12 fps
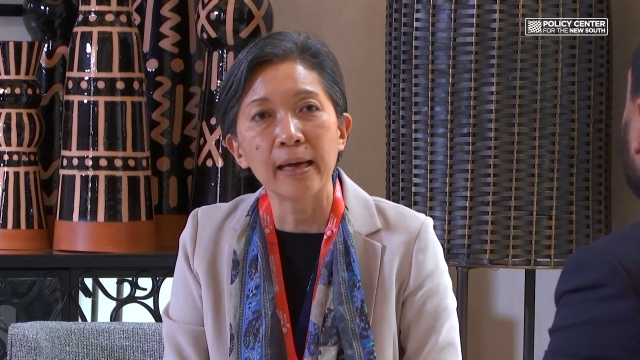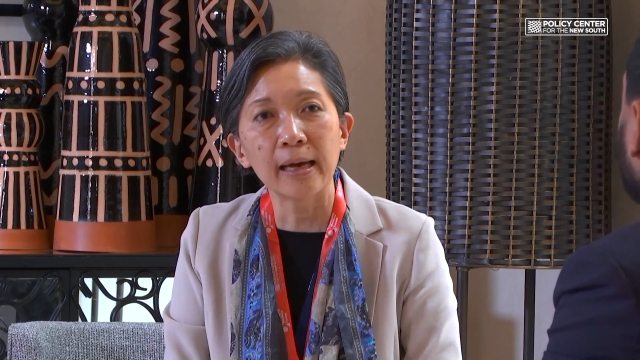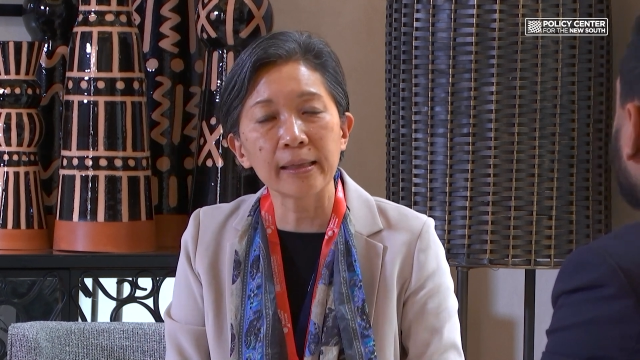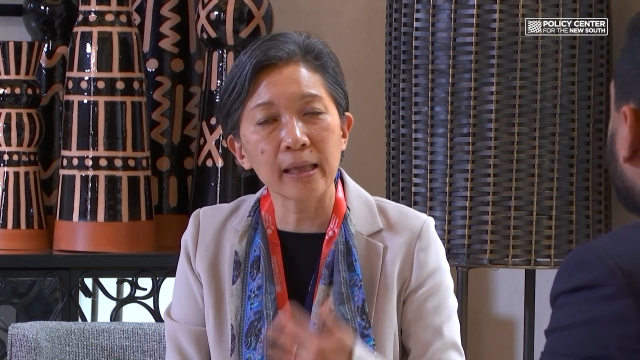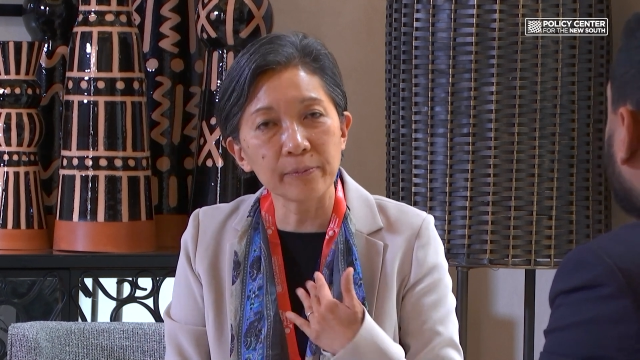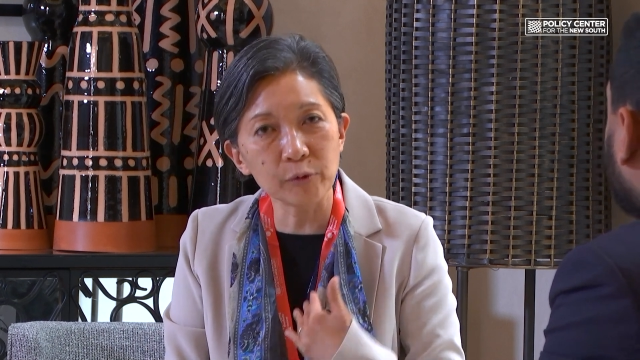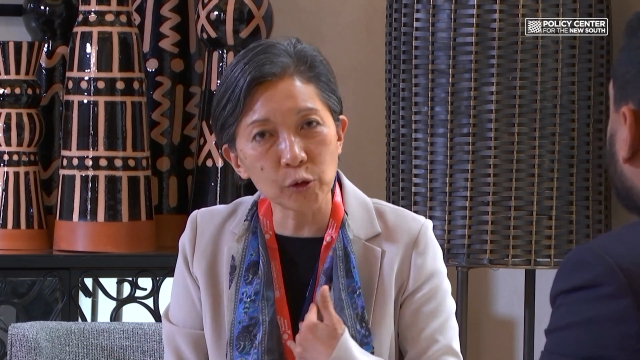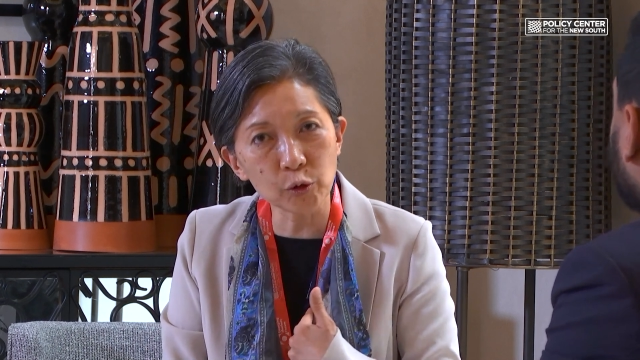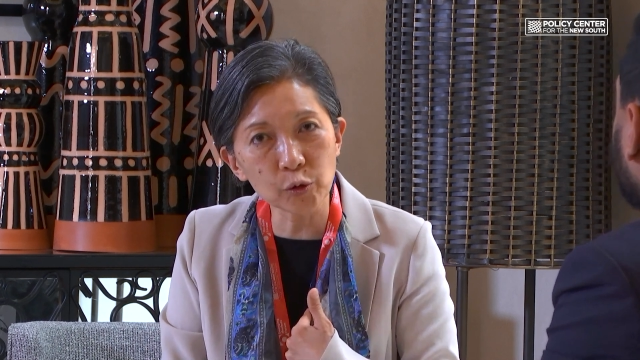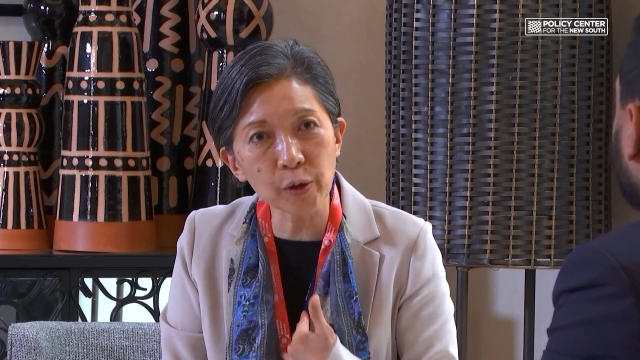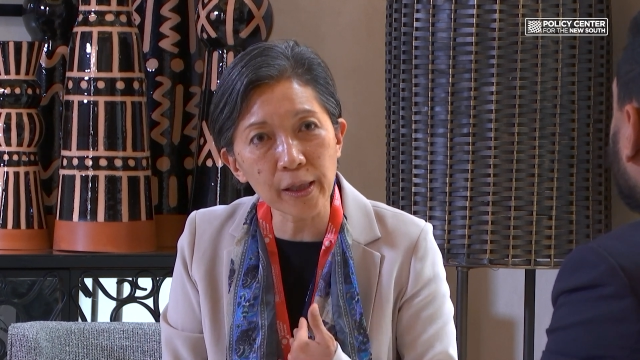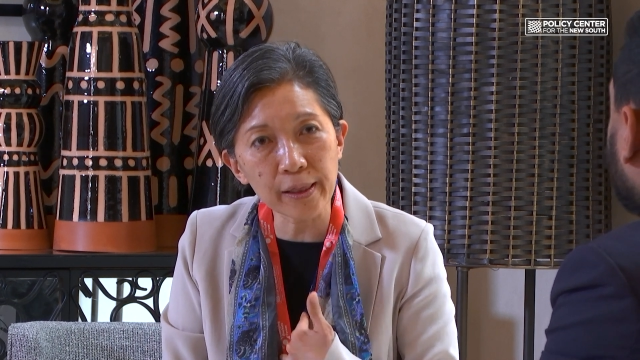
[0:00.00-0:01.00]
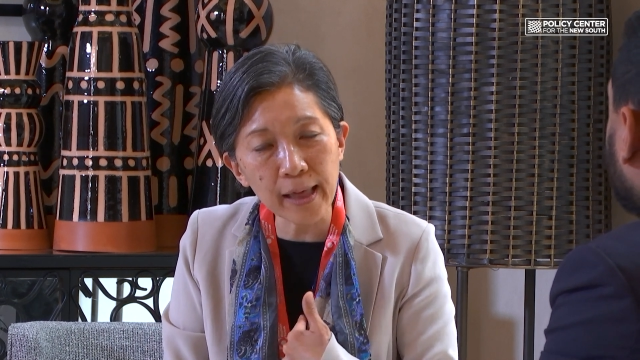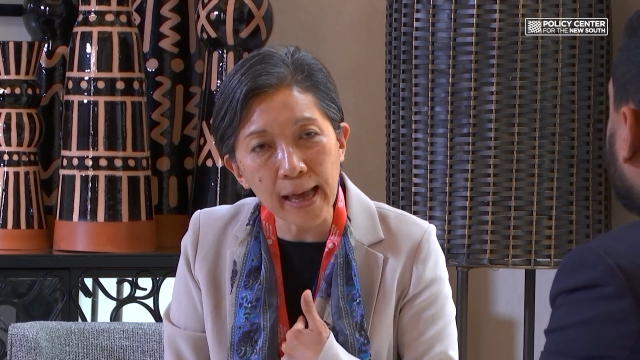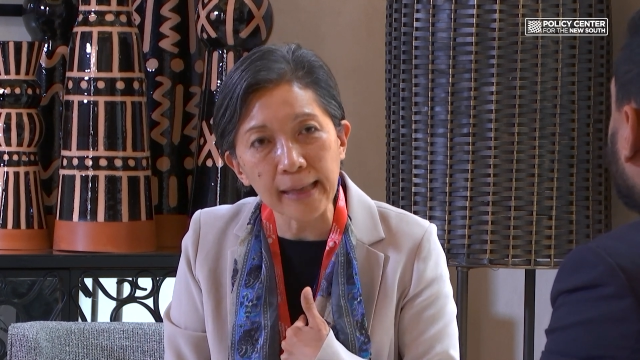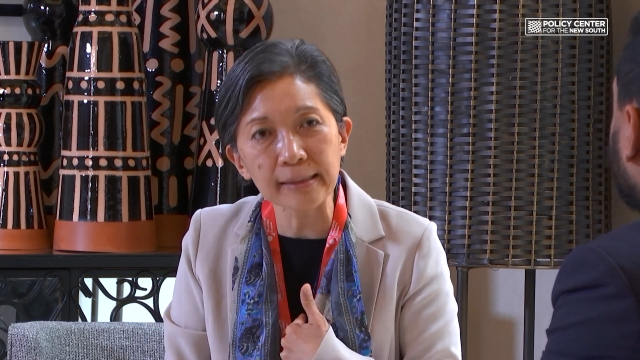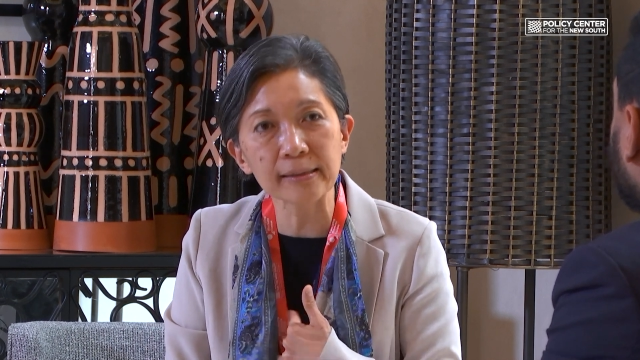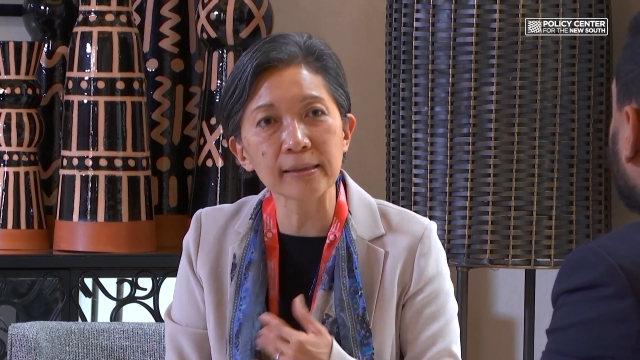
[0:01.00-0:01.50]
And I'm sure
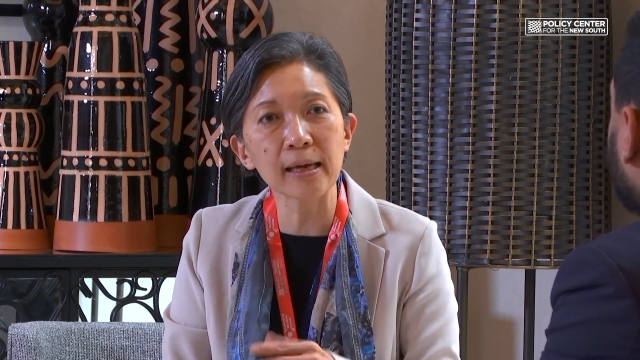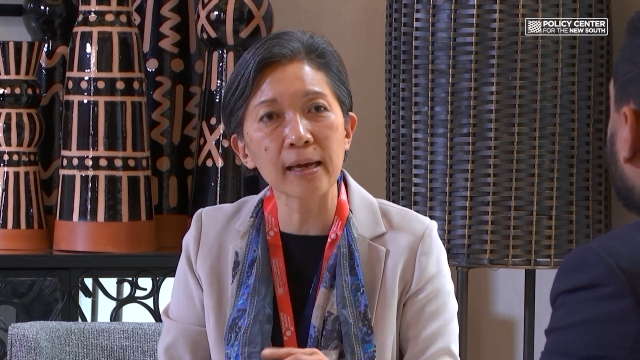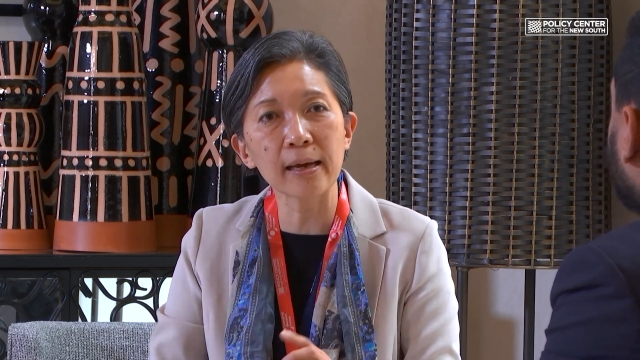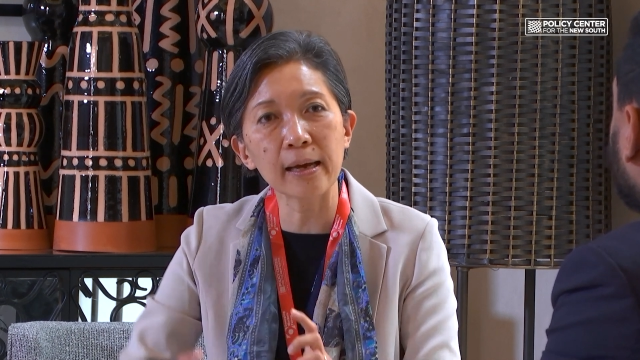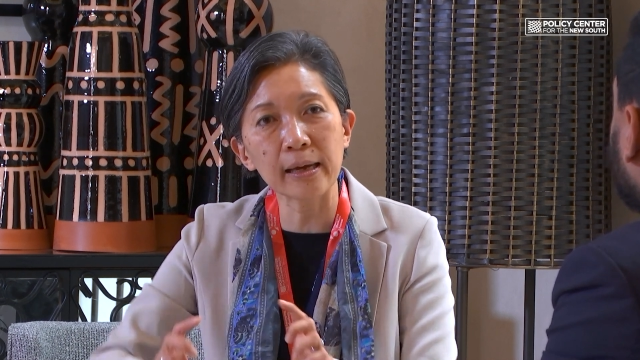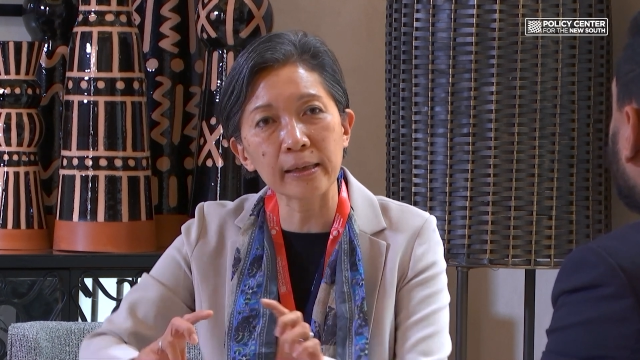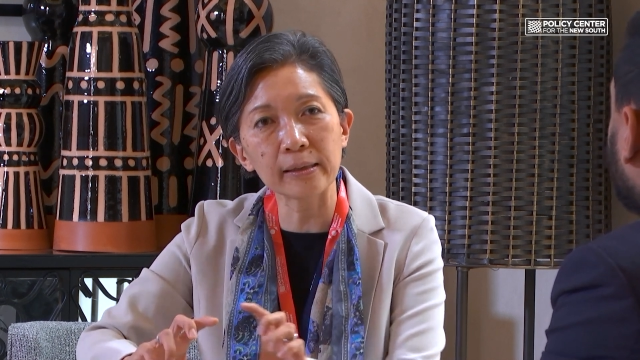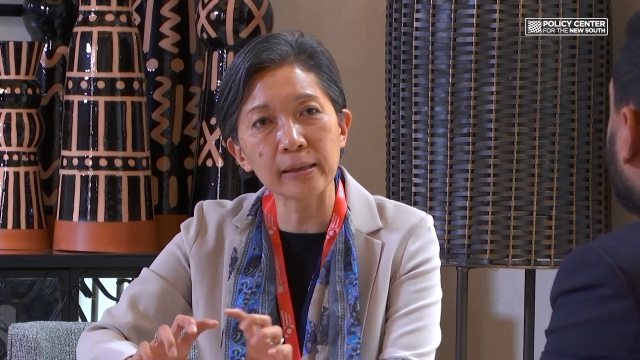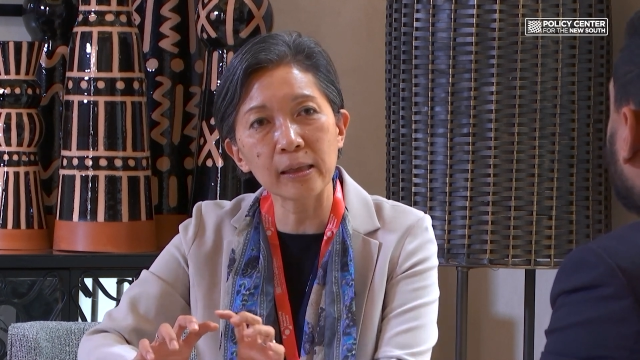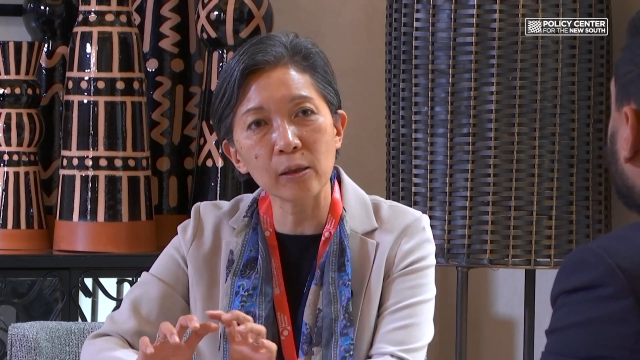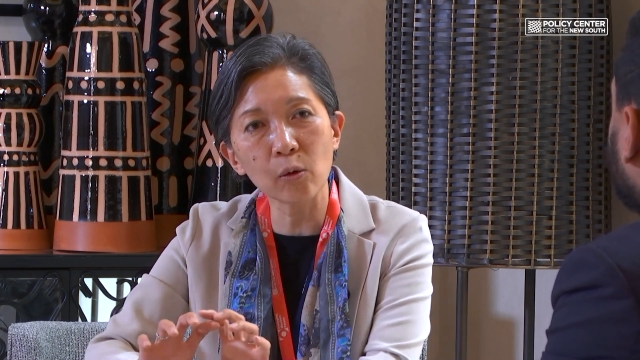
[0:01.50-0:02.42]
that the